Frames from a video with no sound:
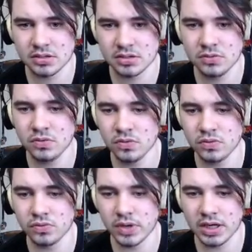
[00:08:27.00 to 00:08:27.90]

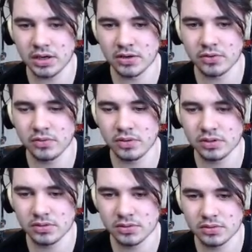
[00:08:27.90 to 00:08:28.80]
Ooh, hello,
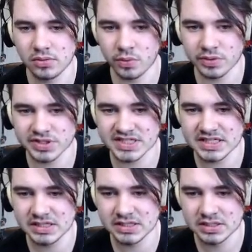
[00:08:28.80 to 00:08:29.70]

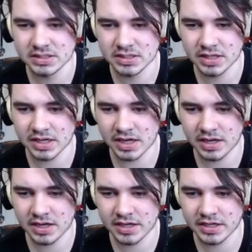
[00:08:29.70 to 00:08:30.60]
horsey. Can
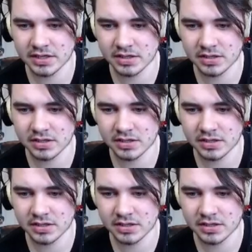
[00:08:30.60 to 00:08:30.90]
I...